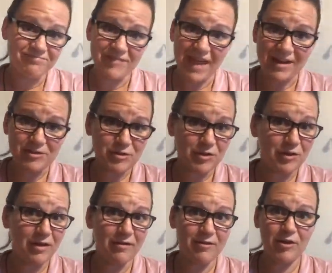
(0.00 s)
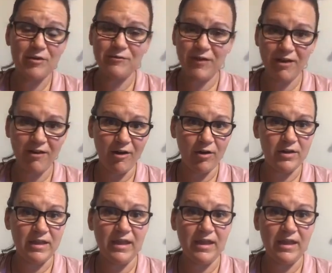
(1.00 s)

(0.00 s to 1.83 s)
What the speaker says: natural, couldn't figure out.